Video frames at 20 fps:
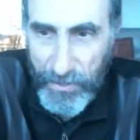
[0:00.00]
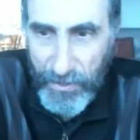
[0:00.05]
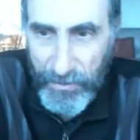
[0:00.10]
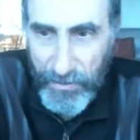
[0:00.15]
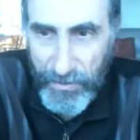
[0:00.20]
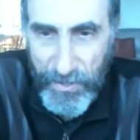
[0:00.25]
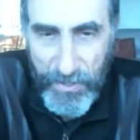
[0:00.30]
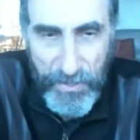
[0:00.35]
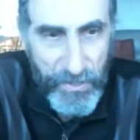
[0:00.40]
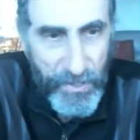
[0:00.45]

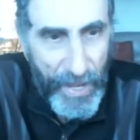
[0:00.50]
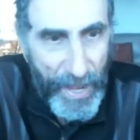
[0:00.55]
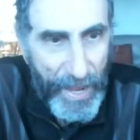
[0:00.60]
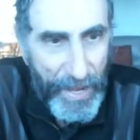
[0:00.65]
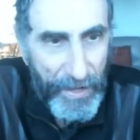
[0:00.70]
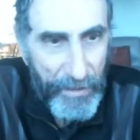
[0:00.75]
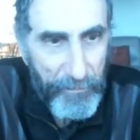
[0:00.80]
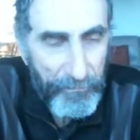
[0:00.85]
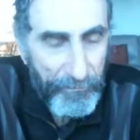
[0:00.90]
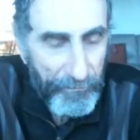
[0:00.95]
Because
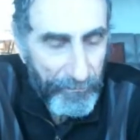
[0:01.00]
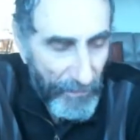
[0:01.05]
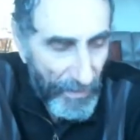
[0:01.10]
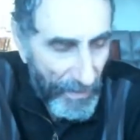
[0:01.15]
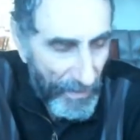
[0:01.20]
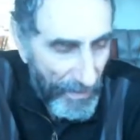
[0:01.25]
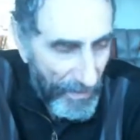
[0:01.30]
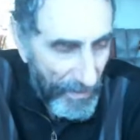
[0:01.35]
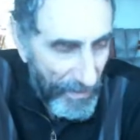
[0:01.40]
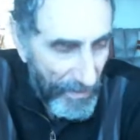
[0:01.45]
in this
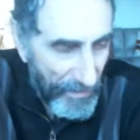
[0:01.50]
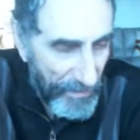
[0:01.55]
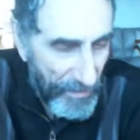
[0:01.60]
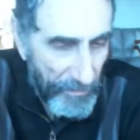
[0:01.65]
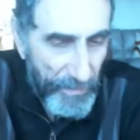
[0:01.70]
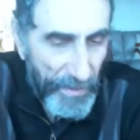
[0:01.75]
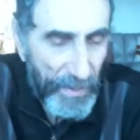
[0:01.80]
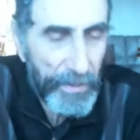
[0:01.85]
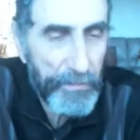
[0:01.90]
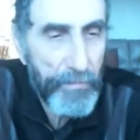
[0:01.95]
game,
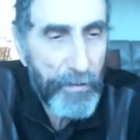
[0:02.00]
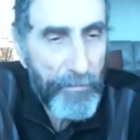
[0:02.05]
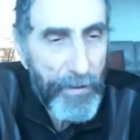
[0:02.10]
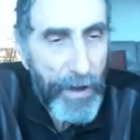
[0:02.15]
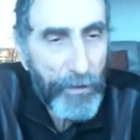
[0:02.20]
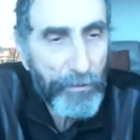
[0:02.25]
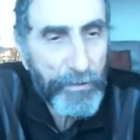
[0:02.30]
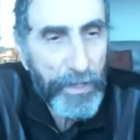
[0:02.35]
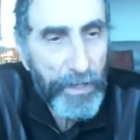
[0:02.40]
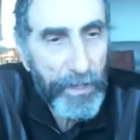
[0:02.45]
the
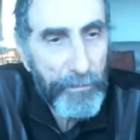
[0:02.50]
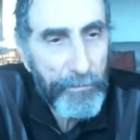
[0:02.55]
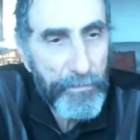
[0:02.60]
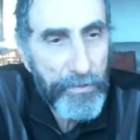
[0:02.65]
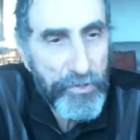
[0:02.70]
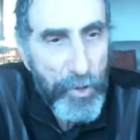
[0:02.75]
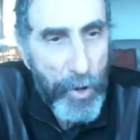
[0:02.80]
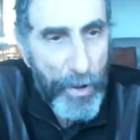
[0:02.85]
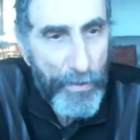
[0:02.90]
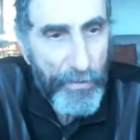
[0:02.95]
minimum
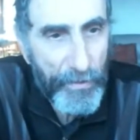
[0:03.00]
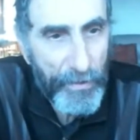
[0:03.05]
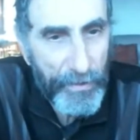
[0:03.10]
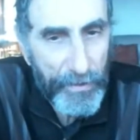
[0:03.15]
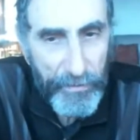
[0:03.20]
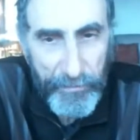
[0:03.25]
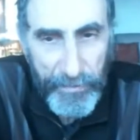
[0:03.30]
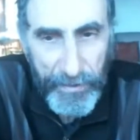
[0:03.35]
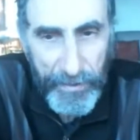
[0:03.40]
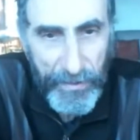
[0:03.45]
outcome
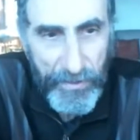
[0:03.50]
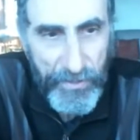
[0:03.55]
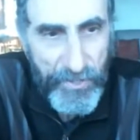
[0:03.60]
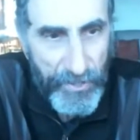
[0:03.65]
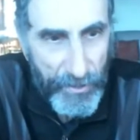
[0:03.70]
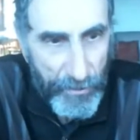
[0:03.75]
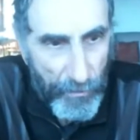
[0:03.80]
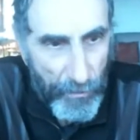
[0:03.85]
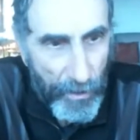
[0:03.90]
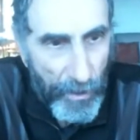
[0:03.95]
is either going
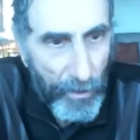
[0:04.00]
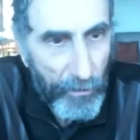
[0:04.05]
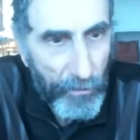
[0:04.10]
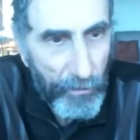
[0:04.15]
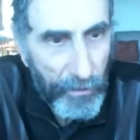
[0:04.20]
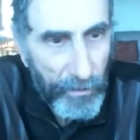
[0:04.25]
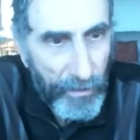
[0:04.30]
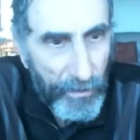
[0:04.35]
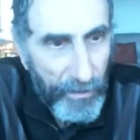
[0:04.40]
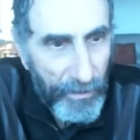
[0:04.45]
to be
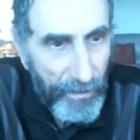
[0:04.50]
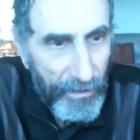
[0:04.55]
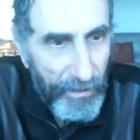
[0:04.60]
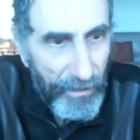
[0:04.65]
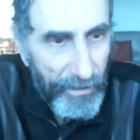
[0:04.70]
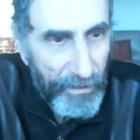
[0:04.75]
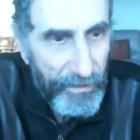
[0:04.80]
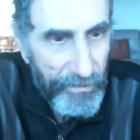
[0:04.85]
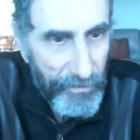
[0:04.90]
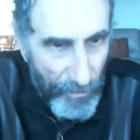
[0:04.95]
zero,